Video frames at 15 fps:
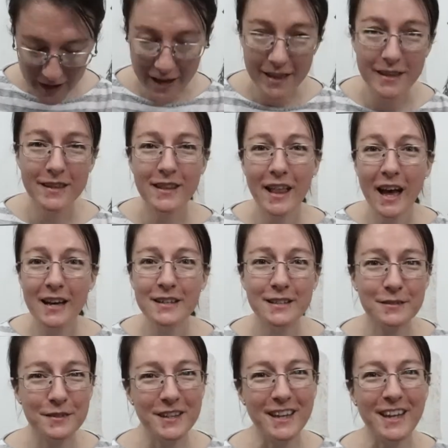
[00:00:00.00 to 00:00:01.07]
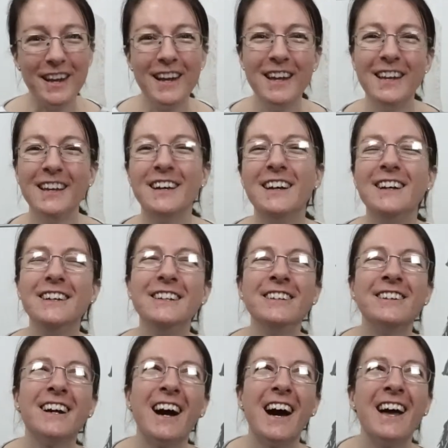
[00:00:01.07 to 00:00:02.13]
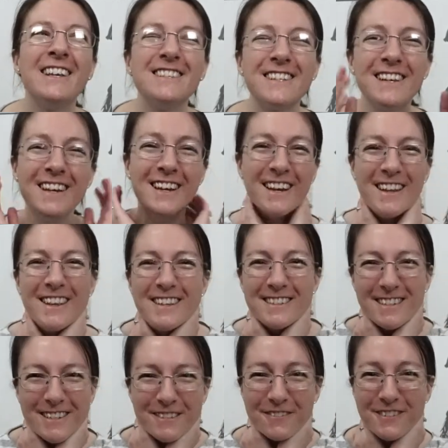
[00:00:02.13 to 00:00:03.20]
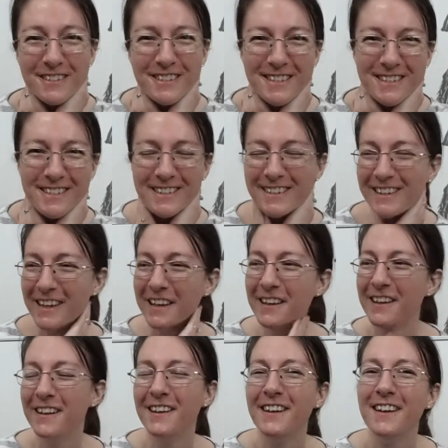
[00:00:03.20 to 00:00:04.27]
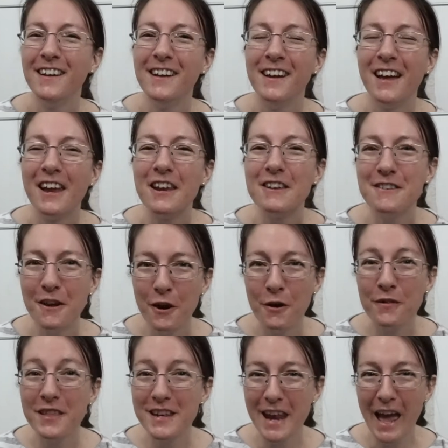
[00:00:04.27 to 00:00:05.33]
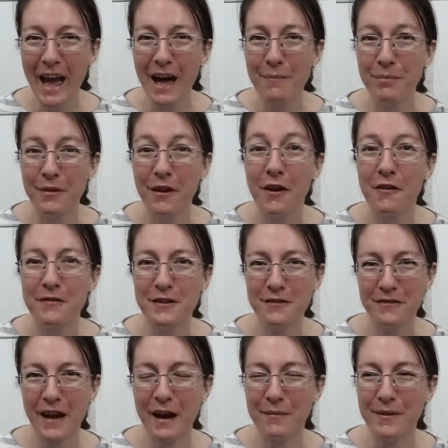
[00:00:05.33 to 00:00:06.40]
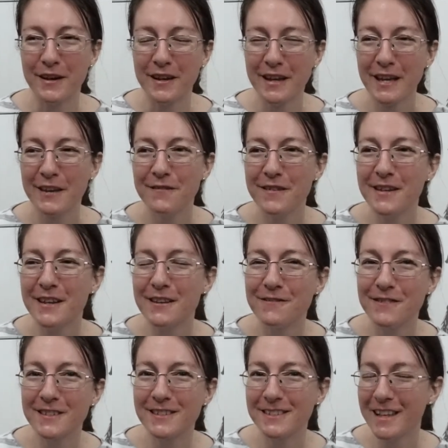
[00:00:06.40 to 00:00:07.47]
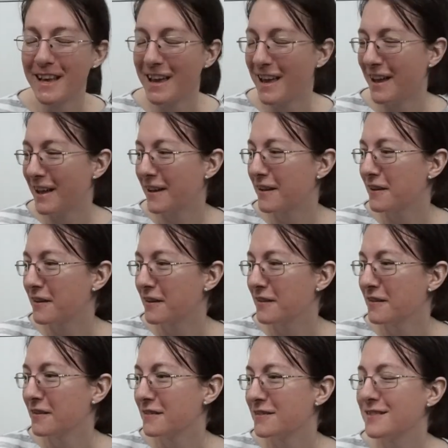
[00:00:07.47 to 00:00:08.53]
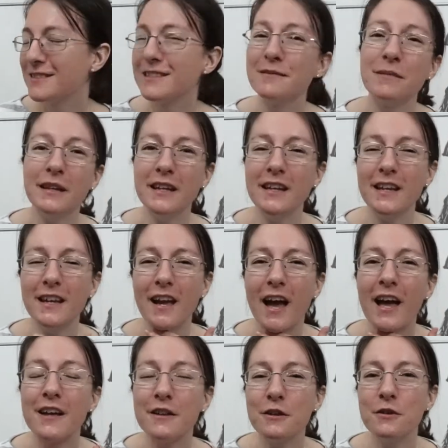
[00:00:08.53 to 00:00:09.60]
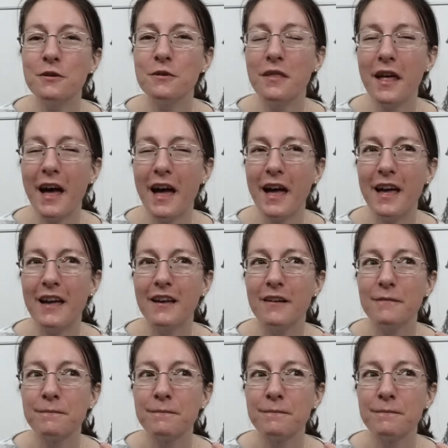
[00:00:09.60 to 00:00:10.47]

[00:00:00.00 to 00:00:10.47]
and then the last one. You guys, this is really silly. Know the nap of your fabric, even if it's like, to me, I knew that